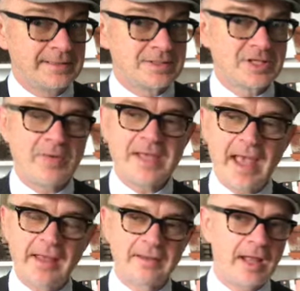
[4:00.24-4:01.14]
So
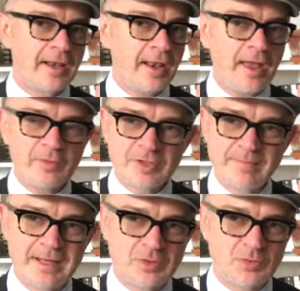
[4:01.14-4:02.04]
again, like with
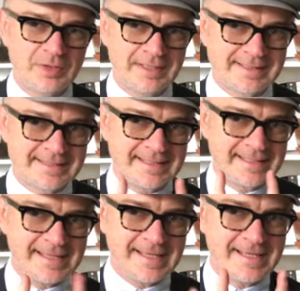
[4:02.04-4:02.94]
many orchids, the
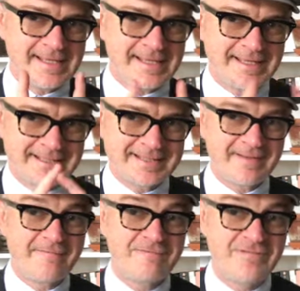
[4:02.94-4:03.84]
key is
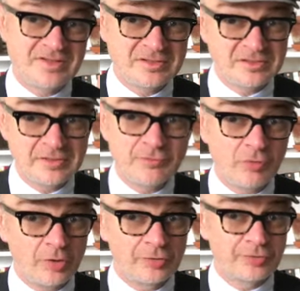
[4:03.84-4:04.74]
vegetative
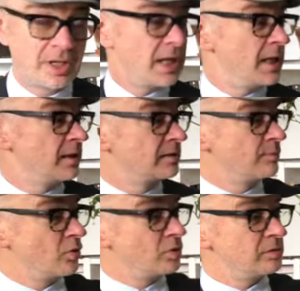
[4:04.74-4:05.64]
growth. The
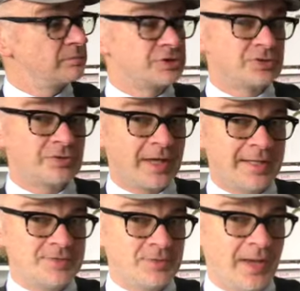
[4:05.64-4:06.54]
more mature
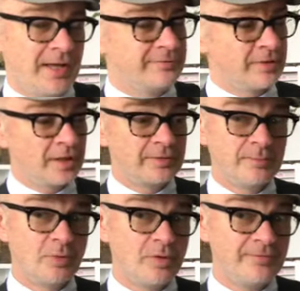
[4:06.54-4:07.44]
canes you have, the
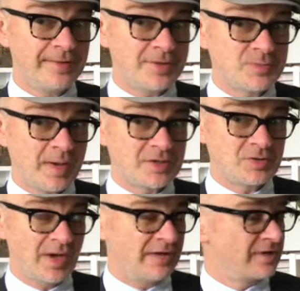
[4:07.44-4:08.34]
more flower spikes
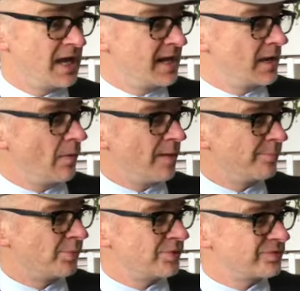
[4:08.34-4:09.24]
you have. Now I
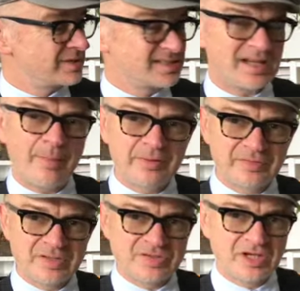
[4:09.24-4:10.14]
bought this a couple of
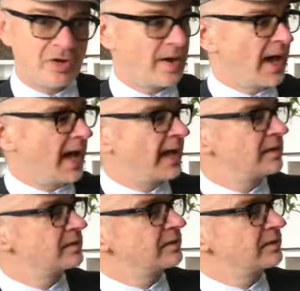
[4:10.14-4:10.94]
years ago and